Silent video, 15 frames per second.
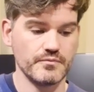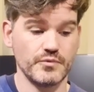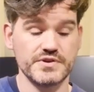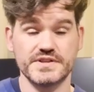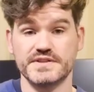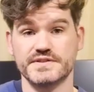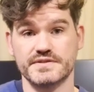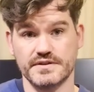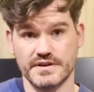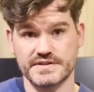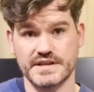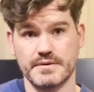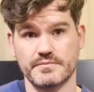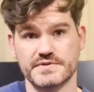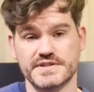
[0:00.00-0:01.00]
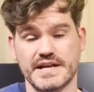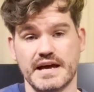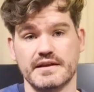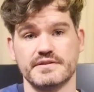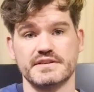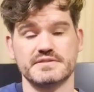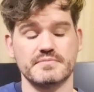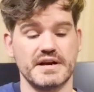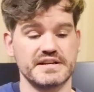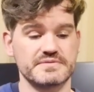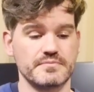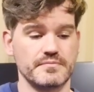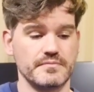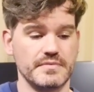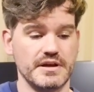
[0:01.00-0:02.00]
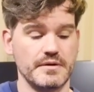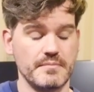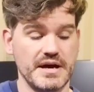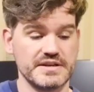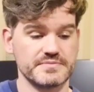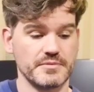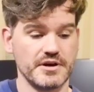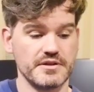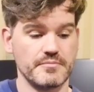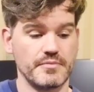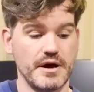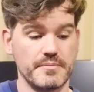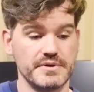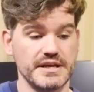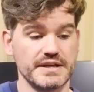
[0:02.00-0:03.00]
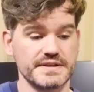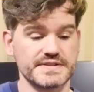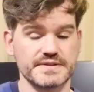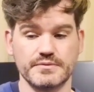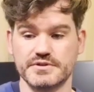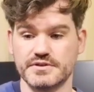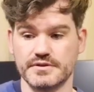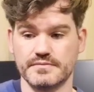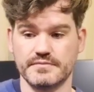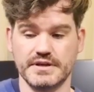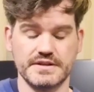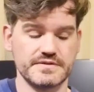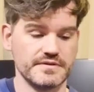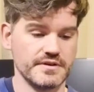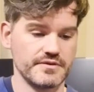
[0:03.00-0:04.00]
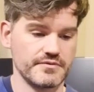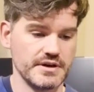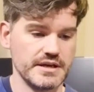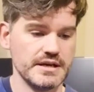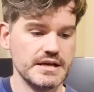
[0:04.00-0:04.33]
which is the same stat that's matched by the Pupniks, which are each of the 3.